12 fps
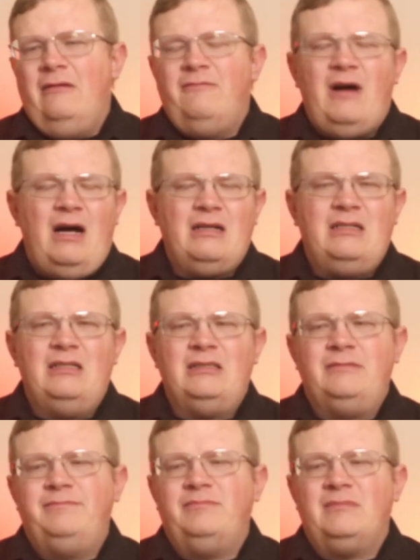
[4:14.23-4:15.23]

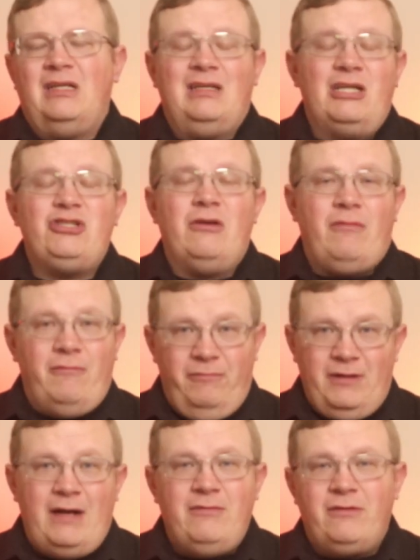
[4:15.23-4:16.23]
Vodka, unless you have a
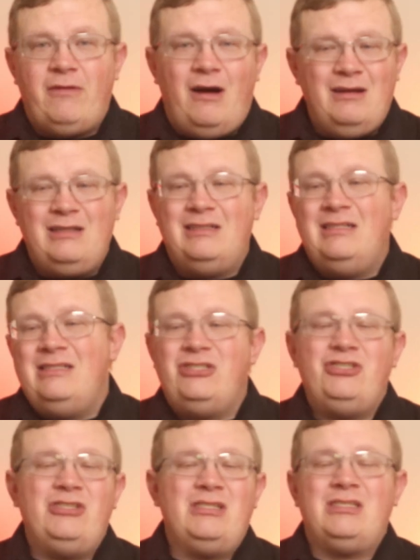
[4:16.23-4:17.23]
flavored vodka,
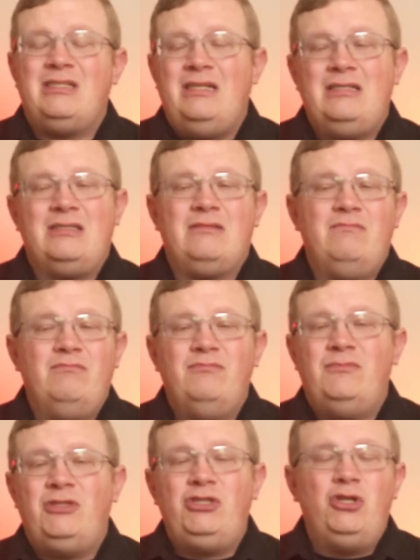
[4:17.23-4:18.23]
it's
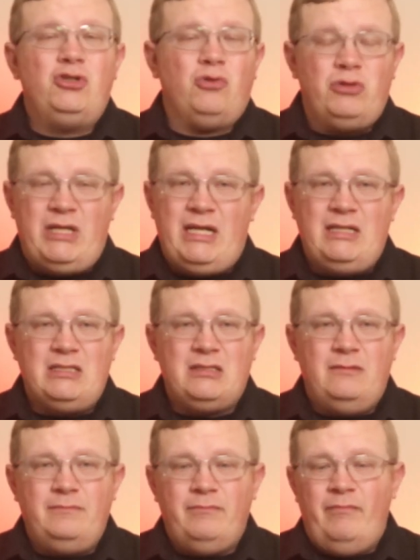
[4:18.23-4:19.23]
neutral
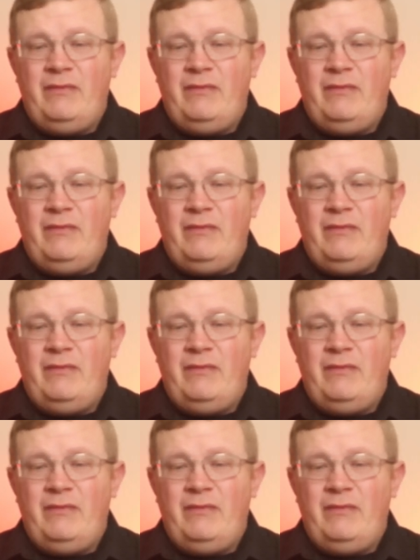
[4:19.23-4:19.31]
taste.